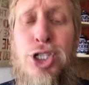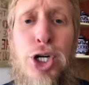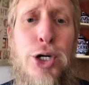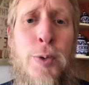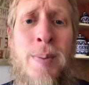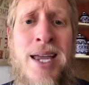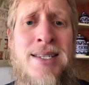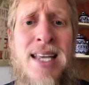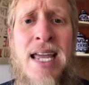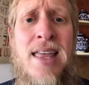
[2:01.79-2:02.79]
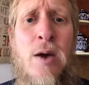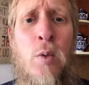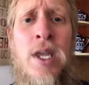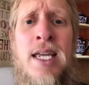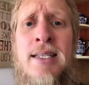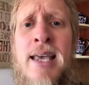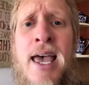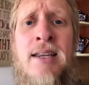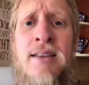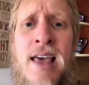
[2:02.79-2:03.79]
Sure, we may say that we
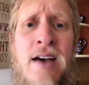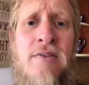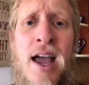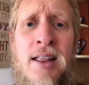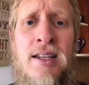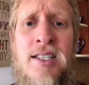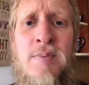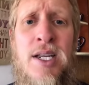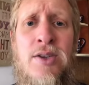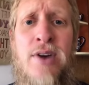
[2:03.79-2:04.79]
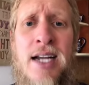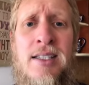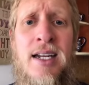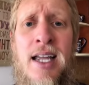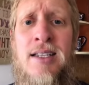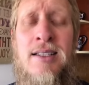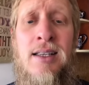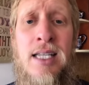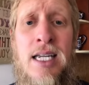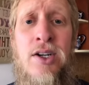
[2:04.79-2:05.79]
intend that violence to be directed
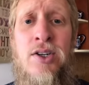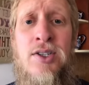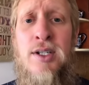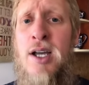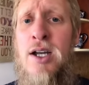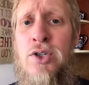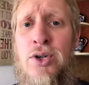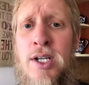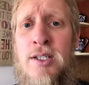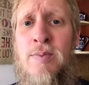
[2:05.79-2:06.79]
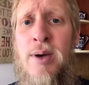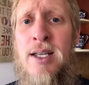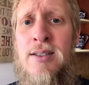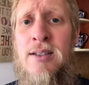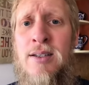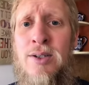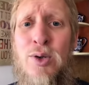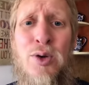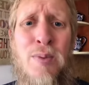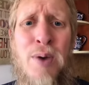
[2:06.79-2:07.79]
against leaders and countries, but
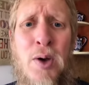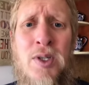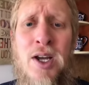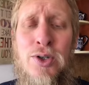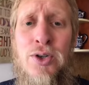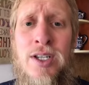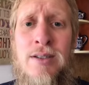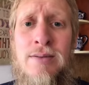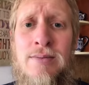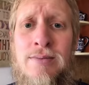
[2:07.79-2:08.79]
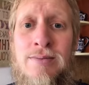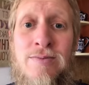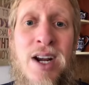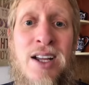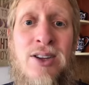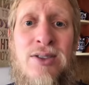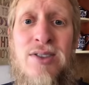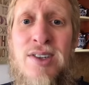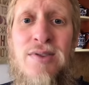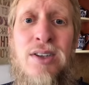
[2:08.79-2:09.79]
who compose countries?
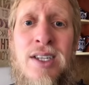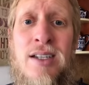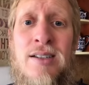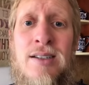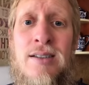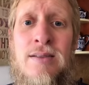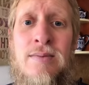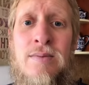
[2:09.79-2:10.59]
Regular civilians.